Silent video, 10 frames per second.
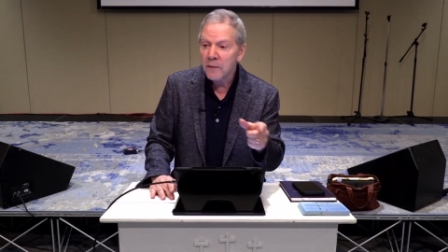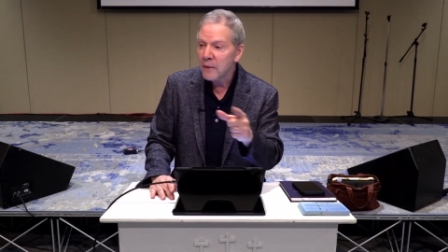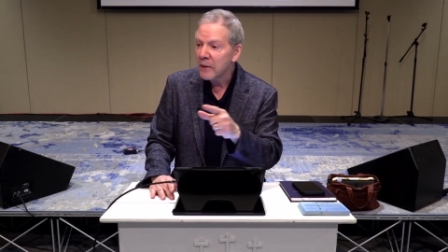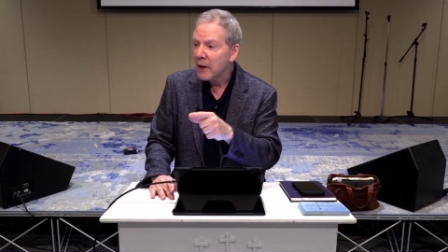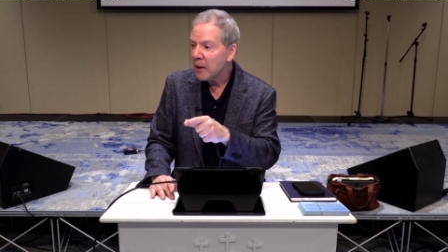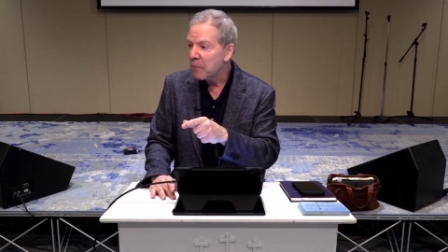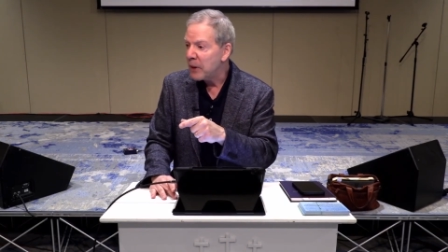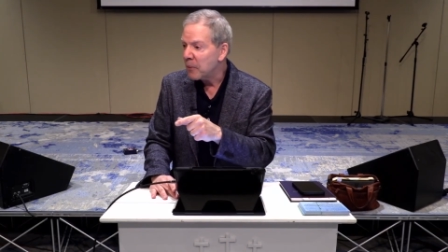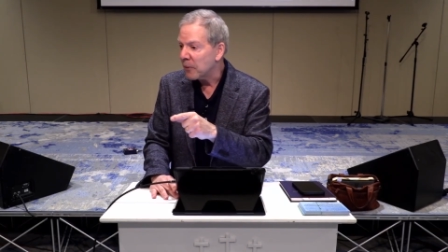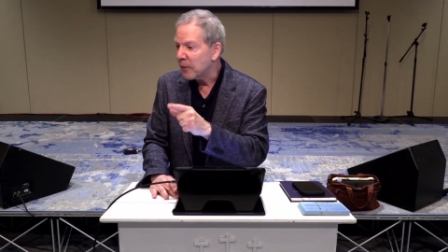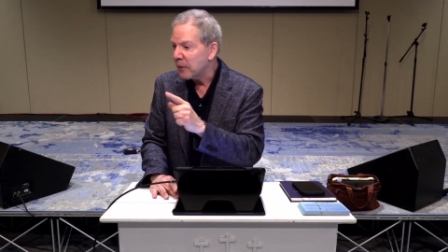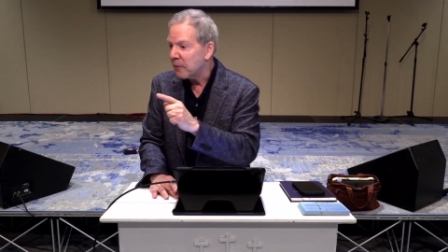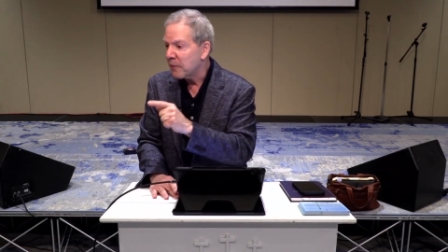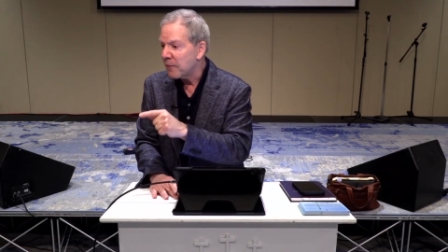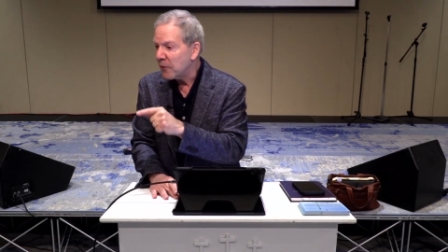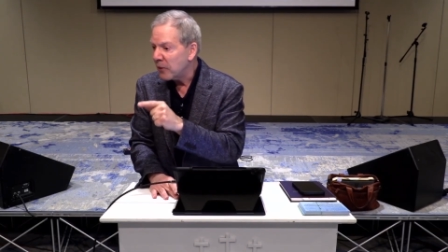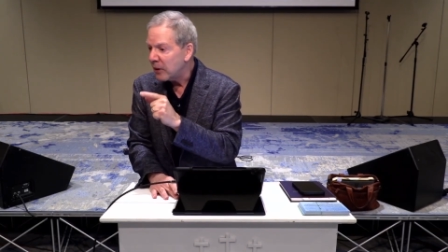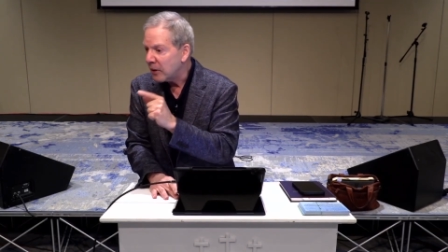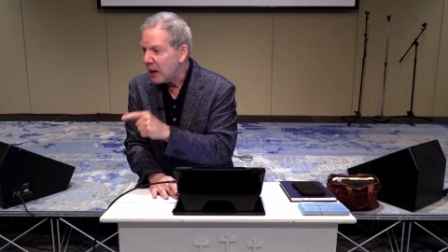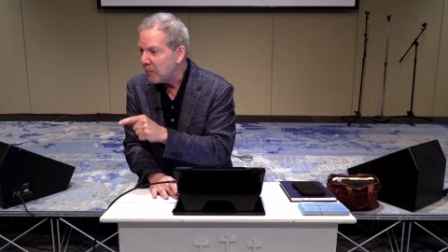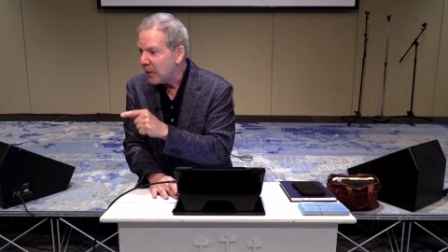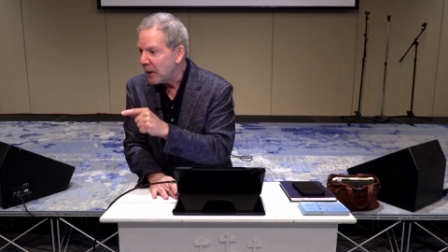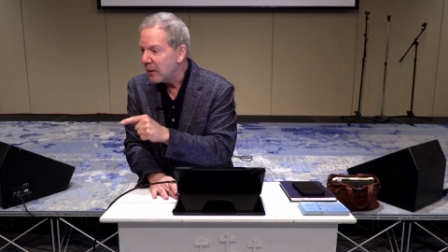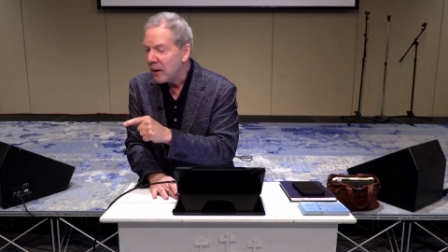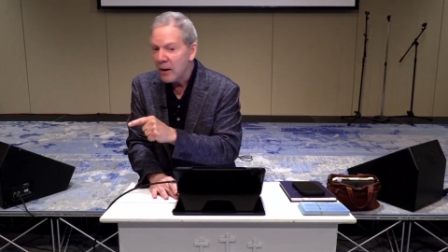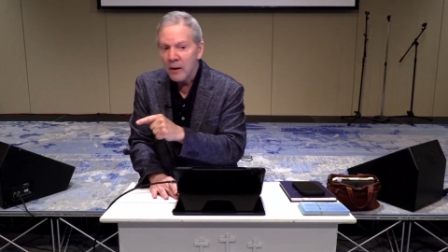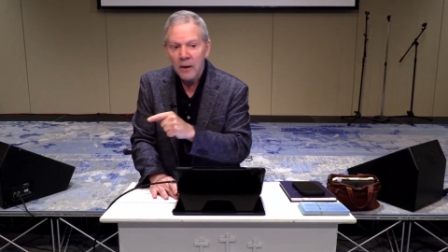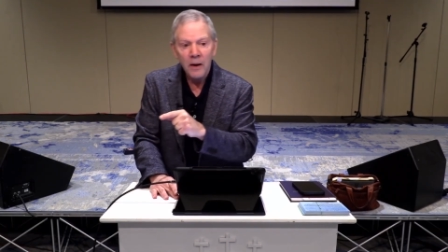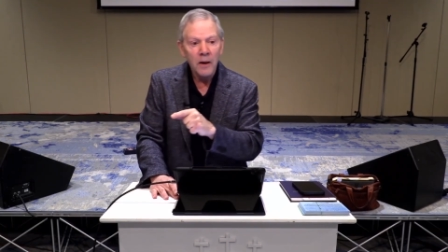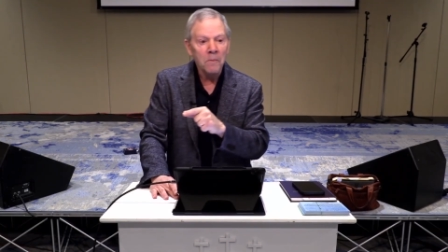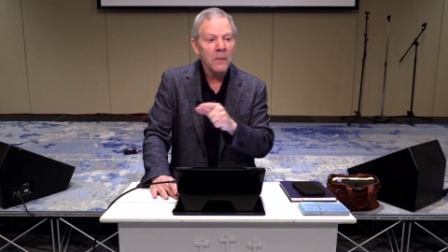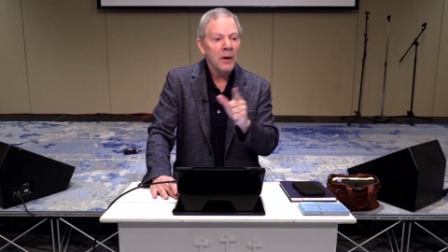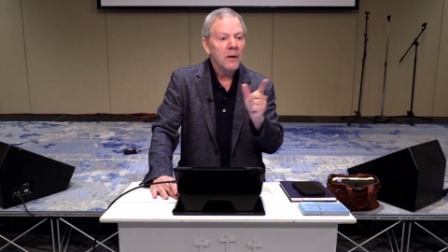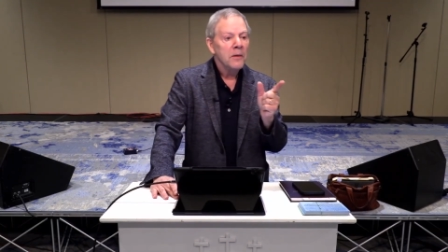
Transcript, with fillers: The exact people, the very same men, plan